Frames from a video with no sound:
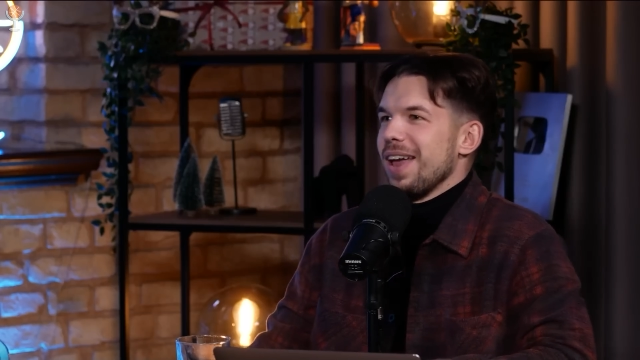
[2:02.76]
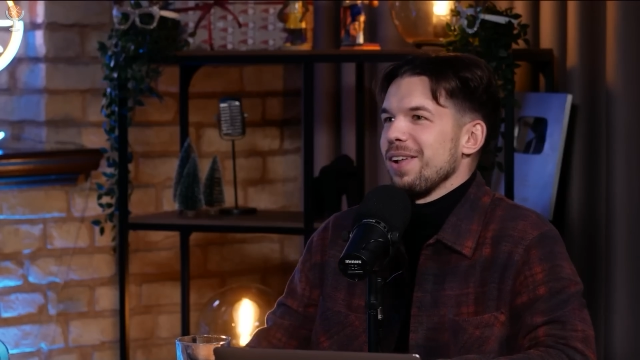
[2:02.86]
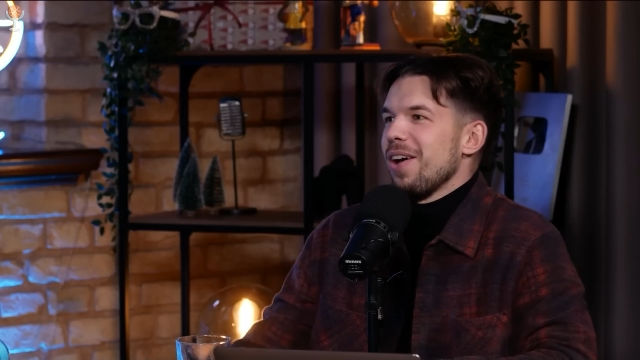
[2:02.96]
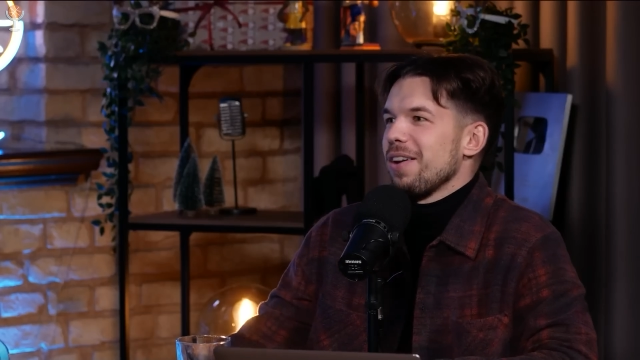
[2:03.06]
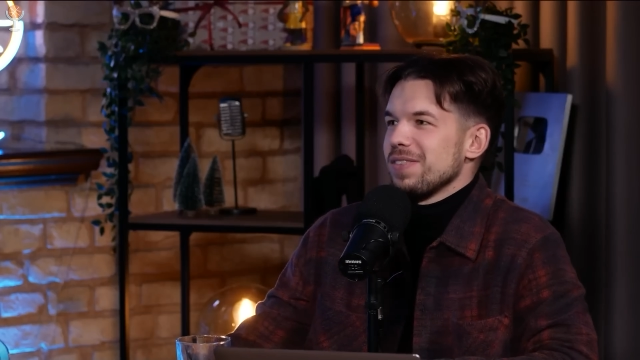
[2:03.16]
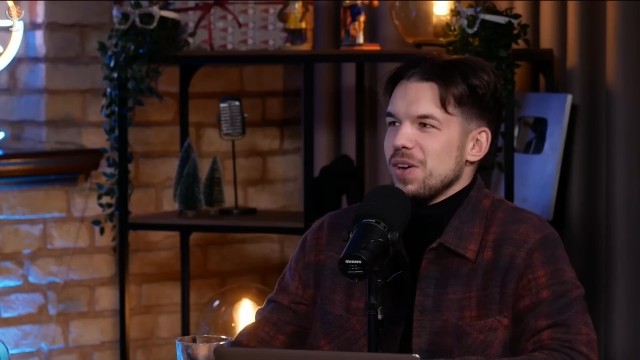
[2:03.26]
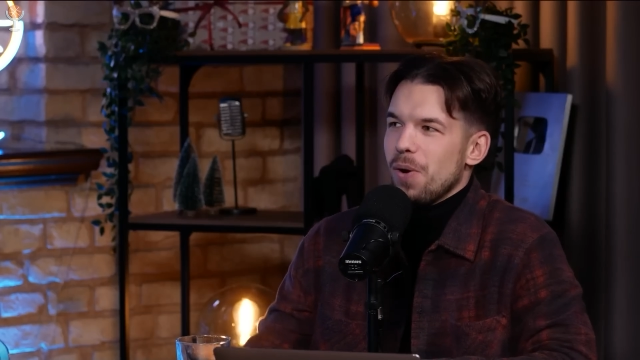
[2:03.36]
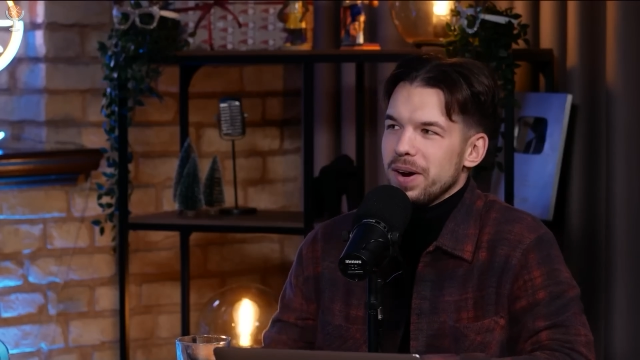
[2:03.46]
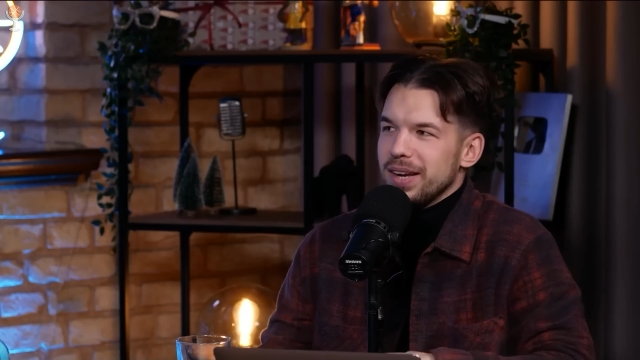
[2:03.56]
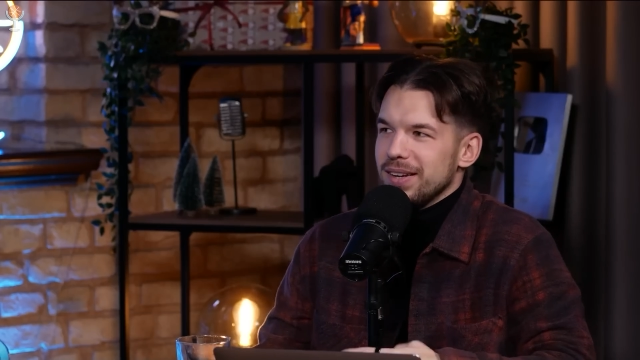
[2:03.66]
and a lot of
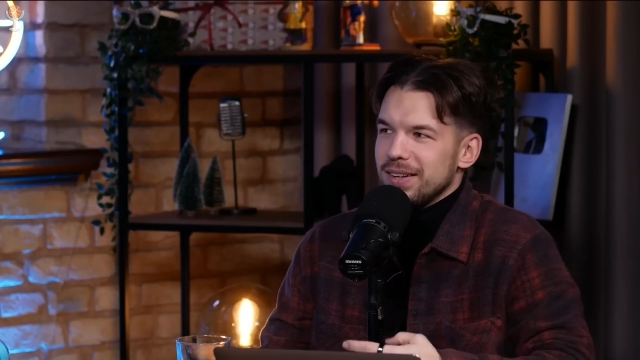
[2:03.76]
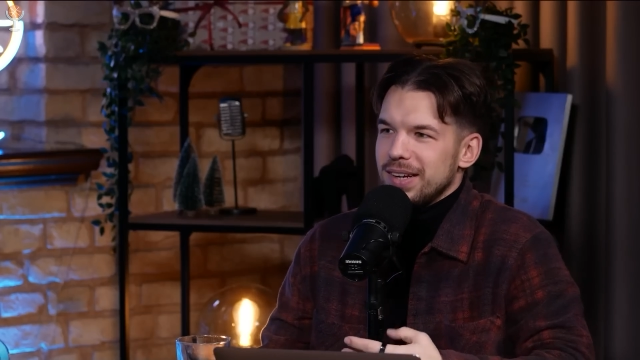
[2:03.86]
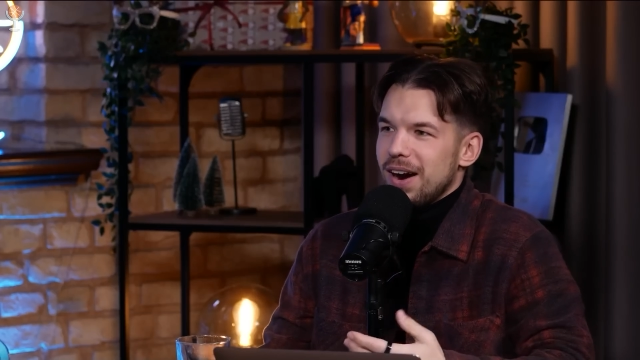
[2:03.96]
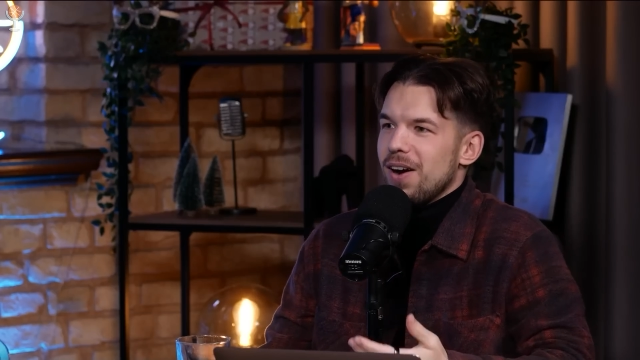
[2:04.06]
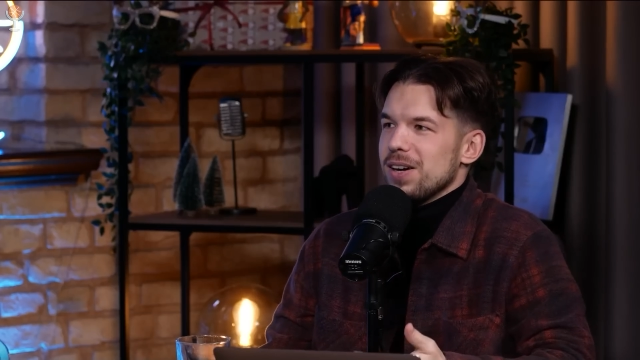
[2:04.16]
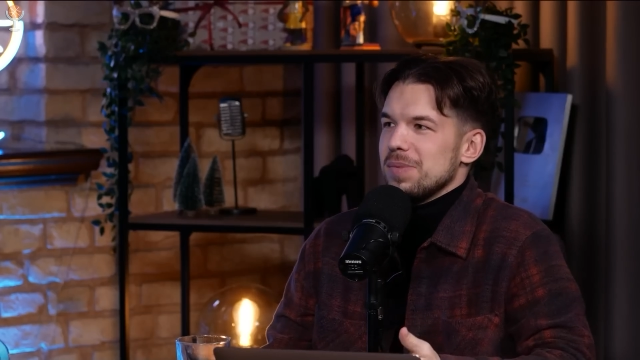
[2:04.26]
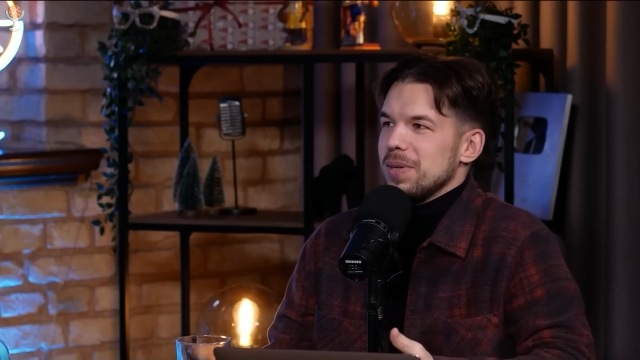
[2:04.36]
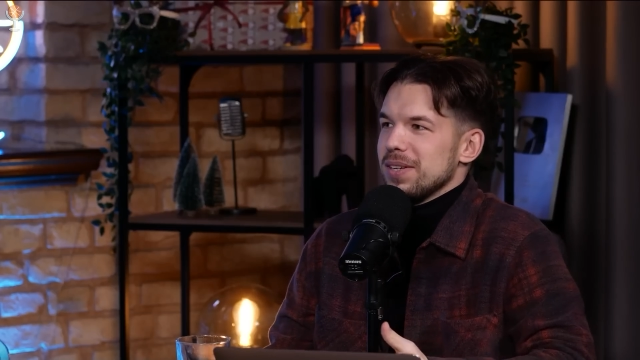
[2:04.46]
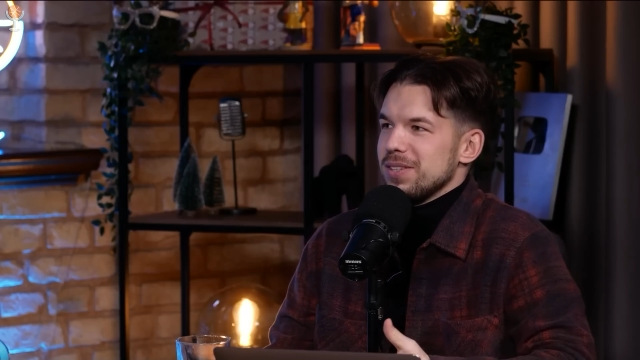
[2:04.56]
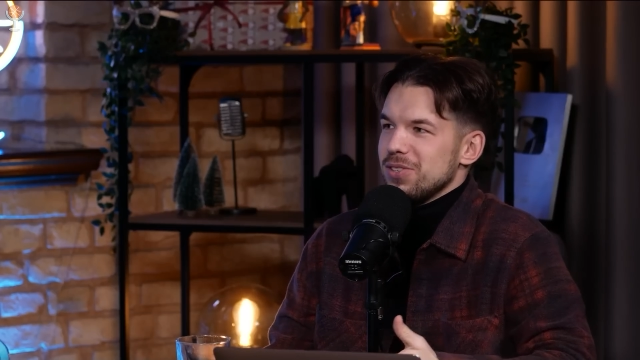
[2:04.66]
scoring guards
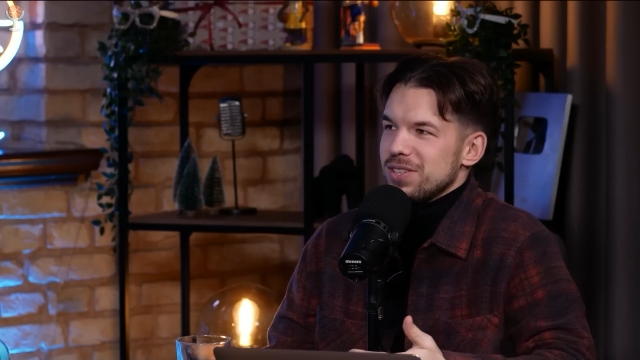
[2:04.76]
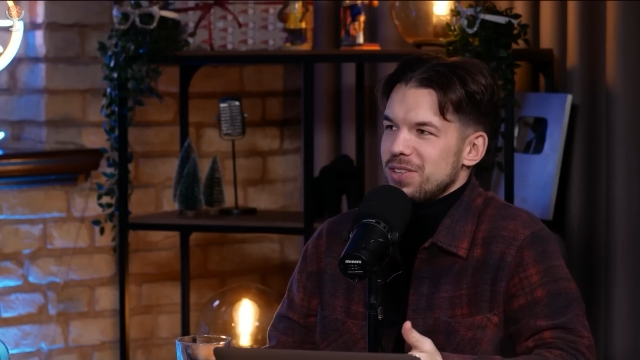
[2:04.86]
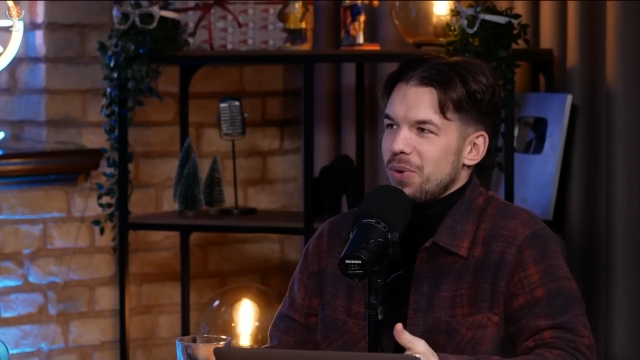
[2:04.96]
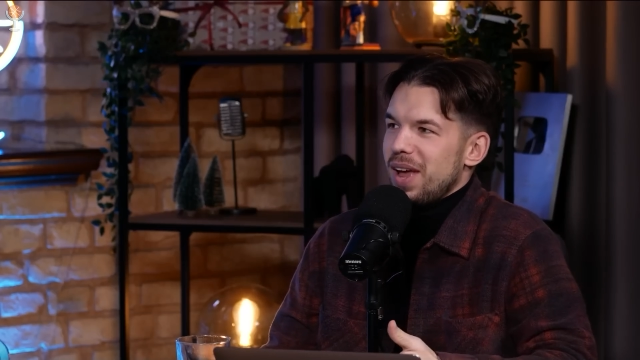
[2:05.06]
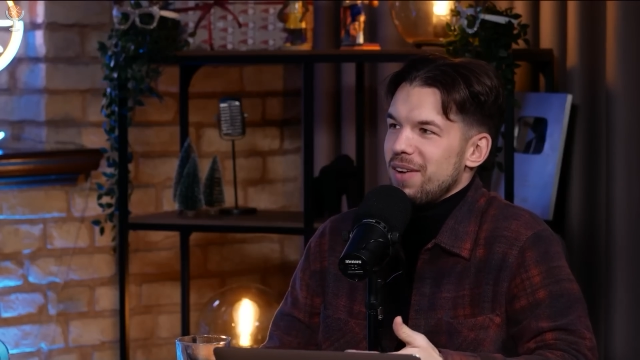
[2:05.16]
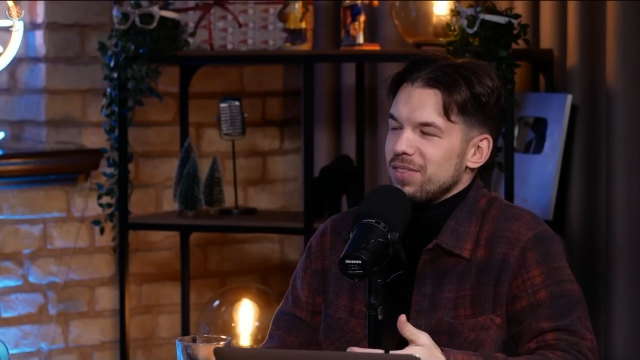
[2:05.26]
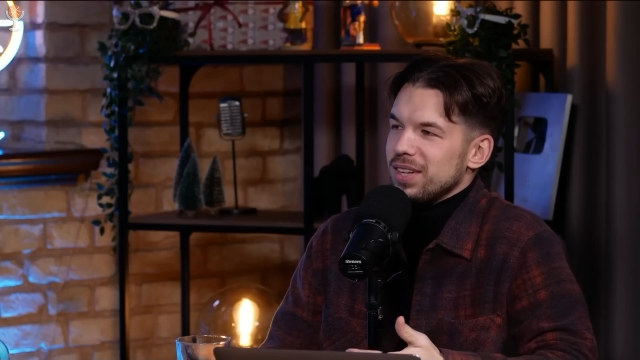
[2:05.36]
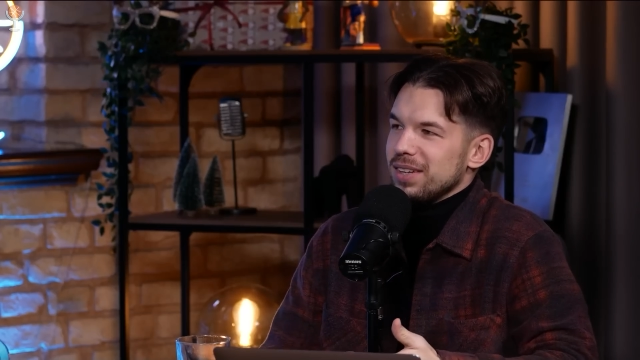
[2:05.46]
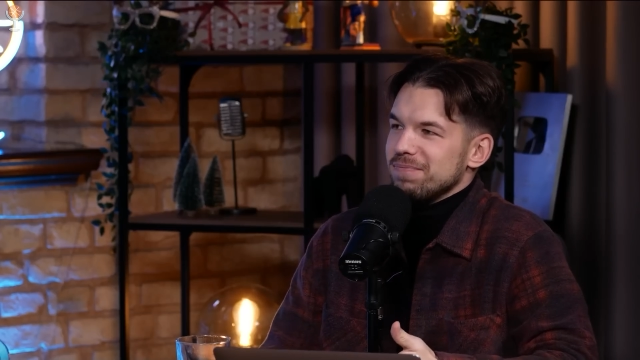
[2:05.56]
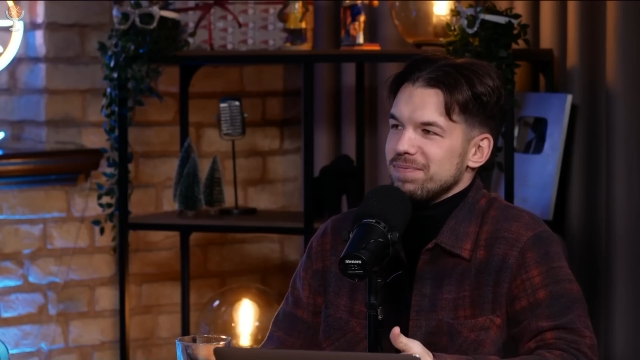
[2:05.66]
because you just don't have
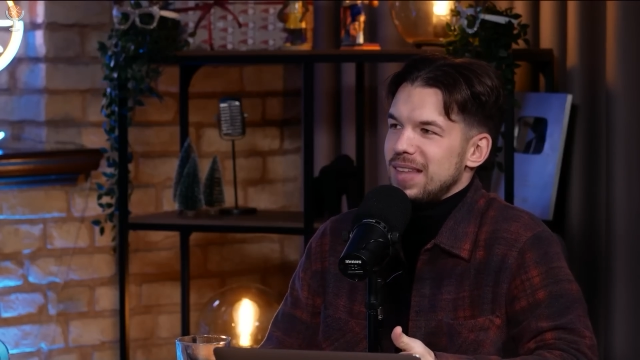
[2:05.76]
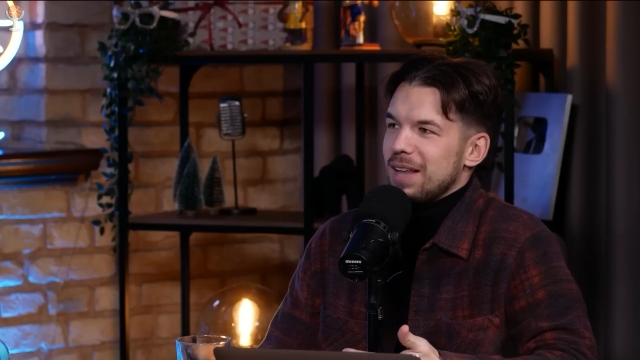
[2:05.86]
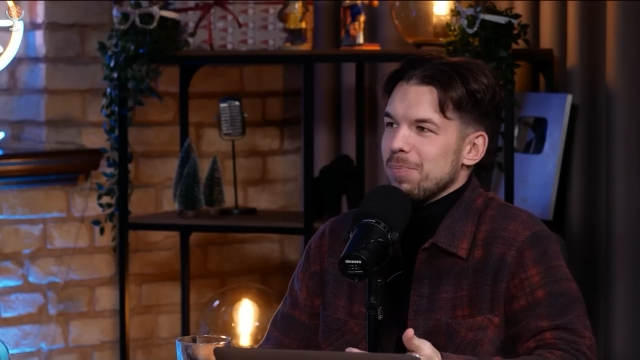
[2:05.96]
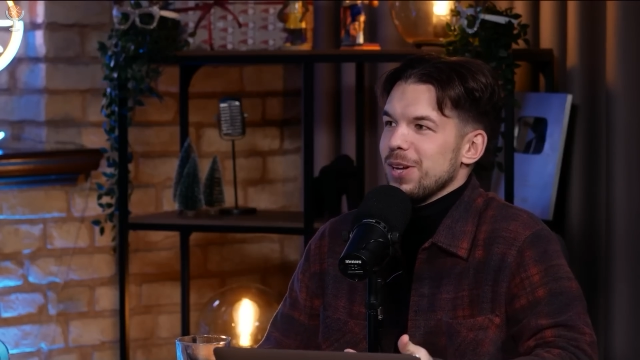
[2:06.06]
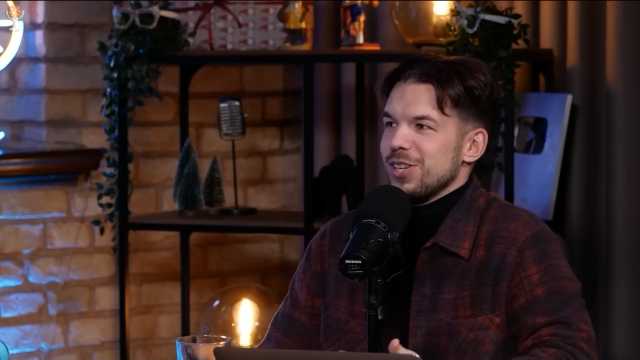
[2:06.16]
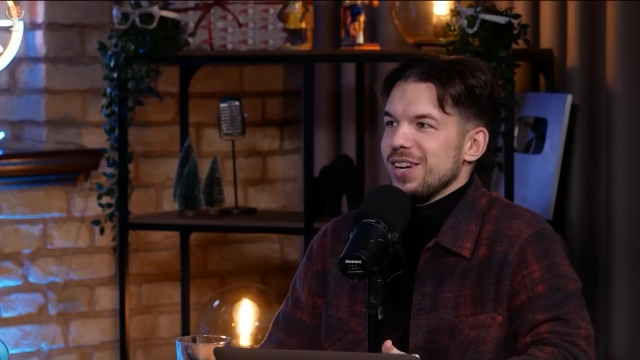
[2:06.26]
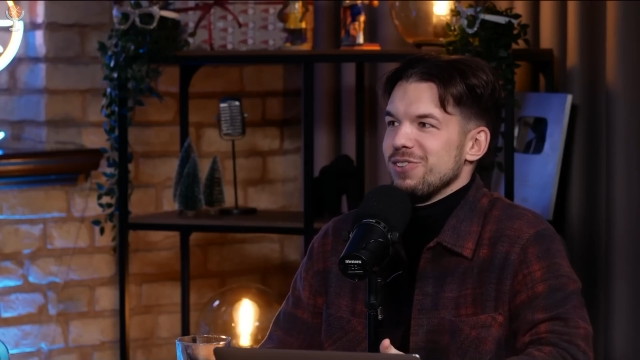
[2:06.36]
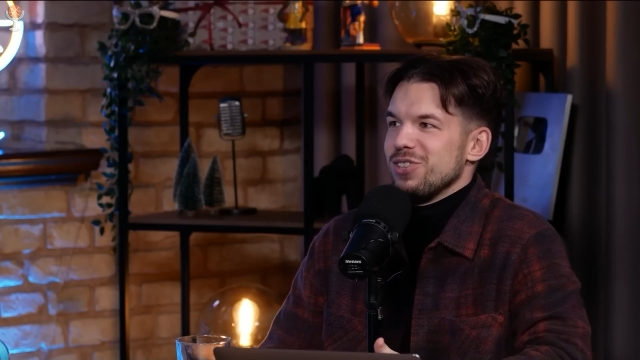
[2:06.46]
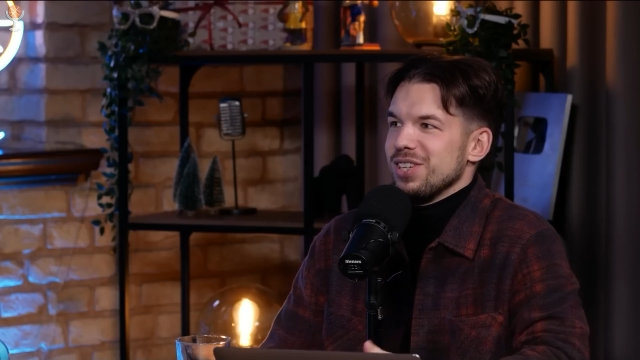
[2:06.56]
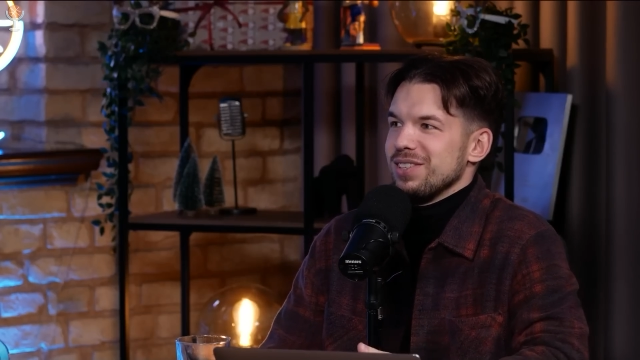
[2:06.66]
that much
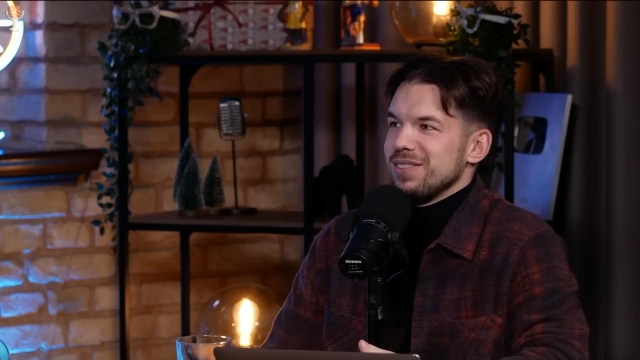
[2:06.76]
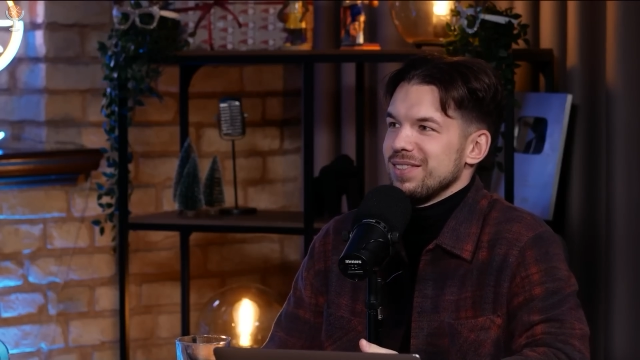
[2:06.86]
energy.